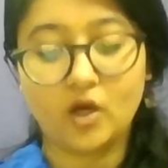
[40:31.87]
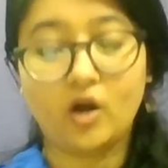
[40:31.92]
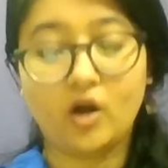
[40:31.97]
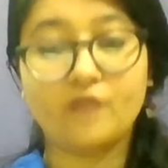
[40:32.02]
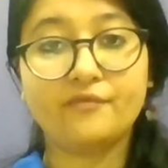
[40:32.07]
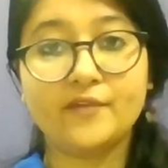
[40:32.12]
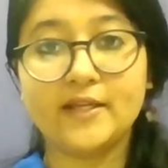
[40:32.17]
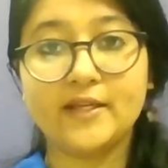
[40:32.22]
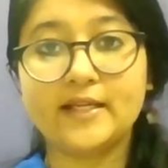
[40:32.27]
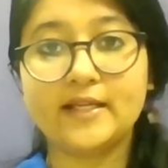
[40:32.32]

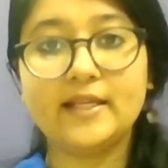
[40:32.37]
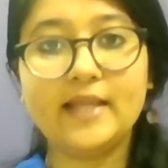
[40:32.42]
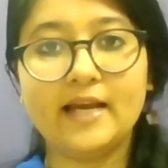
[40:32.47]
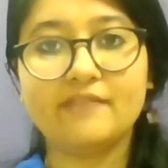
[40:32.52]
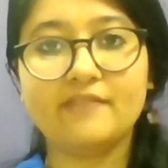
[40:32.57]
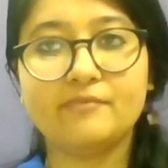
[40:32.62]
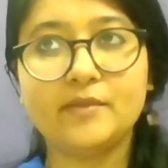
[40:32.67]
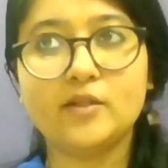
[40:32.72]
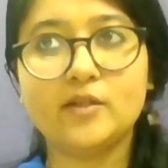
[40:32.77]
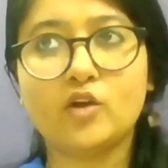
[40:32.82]
of lately
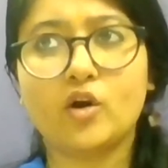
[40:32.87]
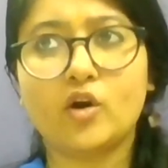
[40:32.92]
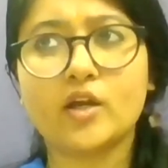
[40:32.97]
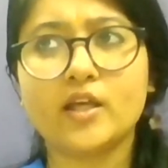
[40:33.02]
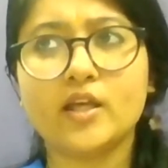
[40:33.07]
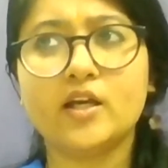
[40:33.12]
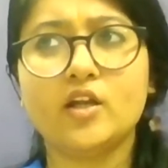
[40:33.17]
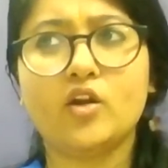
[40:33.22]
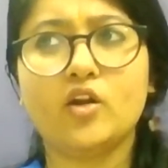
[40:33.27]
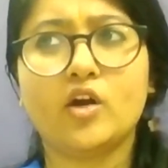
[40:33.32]
I've been
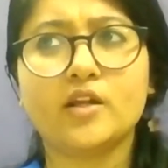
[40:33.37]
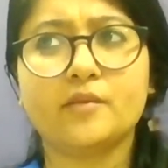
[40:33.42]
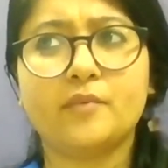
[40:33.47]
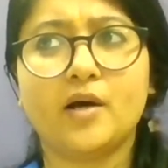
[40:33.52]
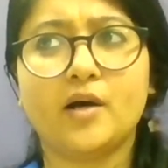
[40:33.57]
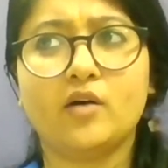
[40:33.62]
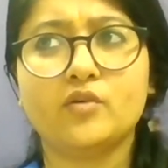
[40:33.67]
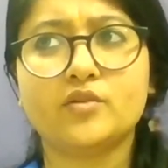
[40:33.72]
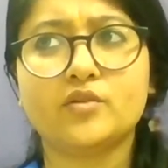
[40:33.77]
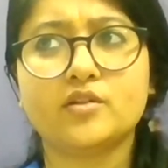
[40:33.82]
talking a lot
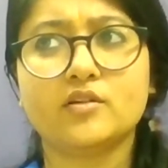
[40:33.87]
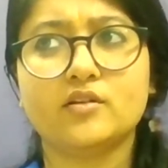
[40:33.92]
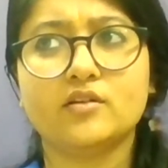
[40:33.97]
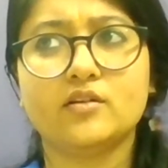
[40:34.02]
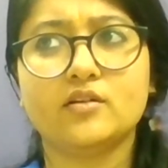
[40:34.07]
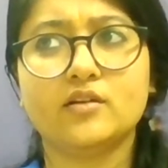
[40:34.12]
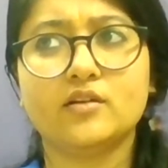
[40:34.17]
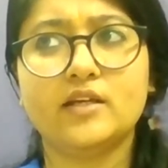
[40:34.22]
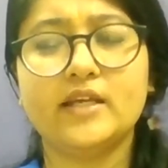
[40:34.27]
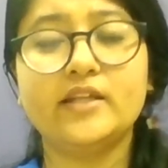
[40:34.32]
about
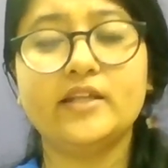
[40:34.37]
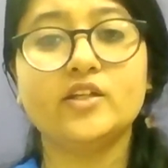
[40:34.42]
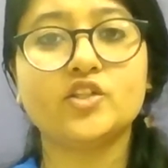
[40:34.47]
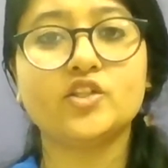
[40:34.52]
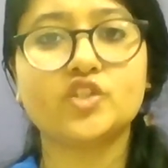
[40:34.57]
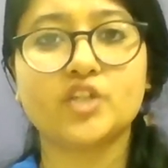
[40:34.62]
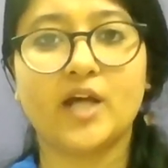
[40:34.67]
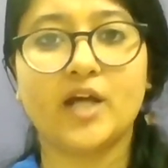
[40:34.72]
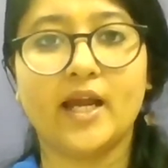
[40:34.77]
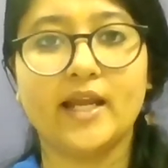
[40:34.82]
inner
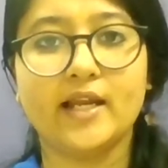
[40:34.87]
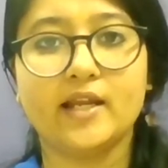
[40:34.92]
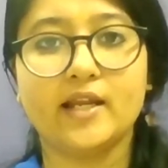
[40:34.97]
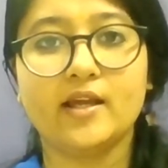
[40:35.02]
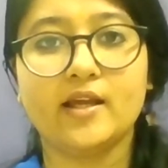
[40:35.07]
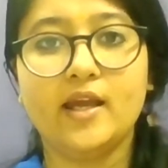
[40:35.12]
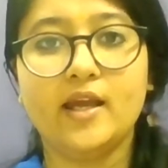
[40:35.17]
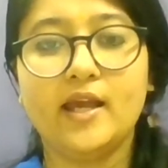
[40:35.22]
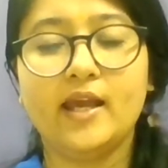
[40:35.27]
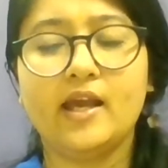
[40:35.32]
child,
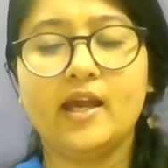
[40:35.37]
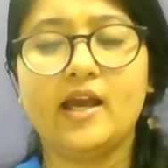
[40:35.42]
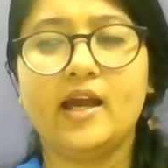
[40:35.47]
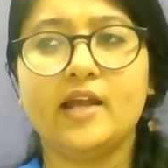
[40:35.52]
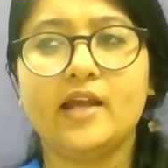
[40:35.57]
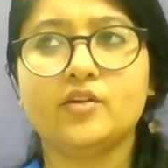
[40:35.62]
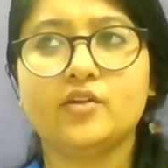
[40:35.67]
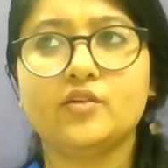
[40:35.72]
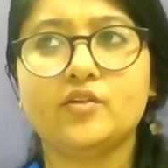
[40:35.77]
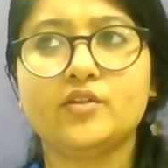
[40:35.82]

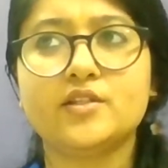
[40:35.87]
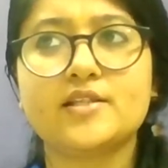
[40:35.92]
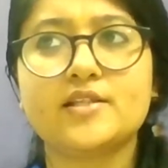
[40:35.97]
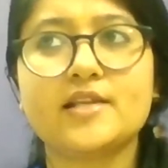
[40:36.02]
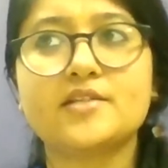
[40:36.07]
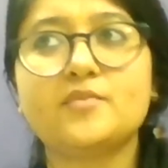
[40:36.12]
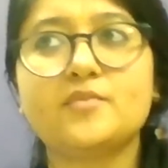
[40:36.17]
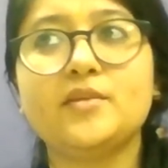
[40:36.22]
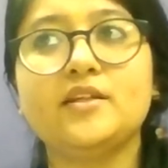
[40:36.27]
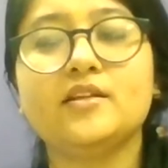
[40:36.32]
and this
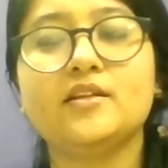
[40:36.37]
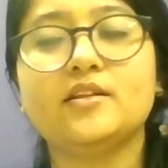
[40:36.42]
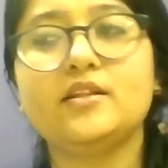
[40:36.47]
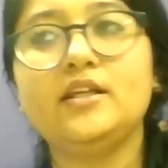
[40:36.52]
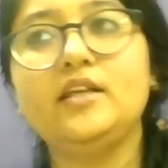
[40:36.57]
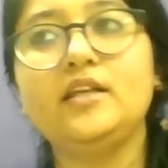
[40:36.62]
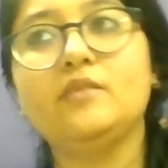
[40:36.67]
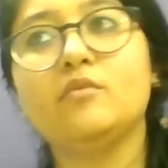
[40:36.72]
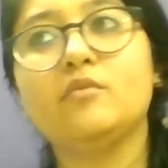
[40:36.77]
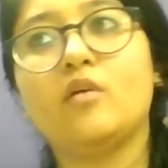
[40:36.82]
has been the
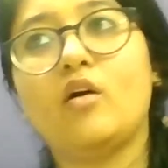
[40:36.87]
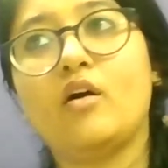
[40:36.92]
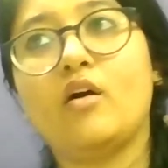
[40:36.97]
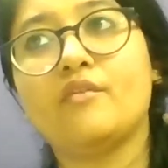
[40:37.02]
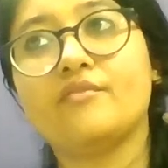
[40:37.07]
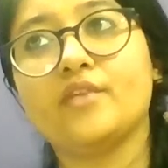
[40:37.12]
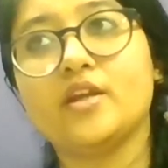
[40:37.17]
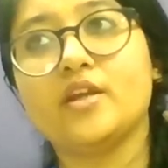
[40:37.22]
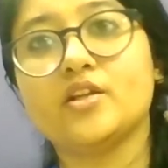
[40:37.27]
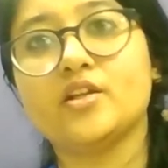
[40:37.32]
theme
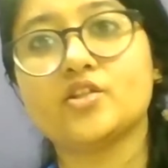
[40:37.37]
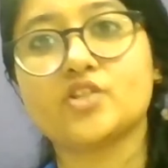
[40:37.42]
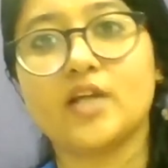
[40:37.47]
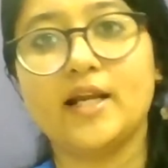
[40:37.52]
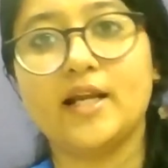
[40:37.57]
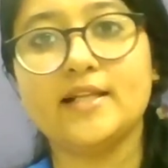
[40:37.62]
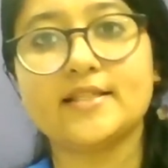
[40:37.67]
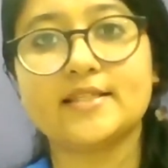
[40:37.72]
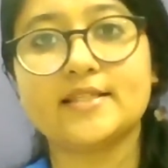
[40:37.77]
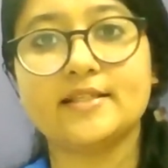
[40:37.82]
of inner
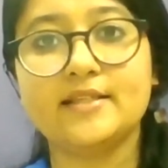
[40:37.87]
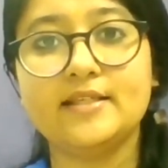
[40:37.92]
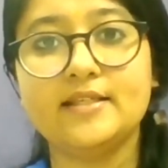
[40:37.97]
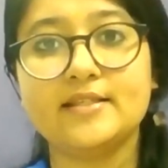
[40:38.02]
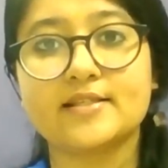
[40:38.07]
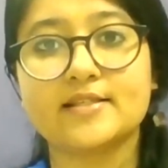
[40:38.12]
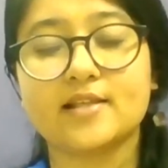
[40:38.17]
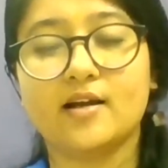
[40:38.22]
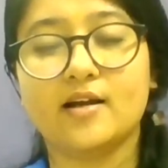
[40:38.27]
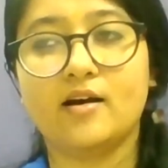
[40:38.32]
child
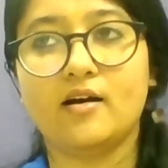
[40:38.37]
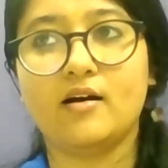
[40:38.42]
series,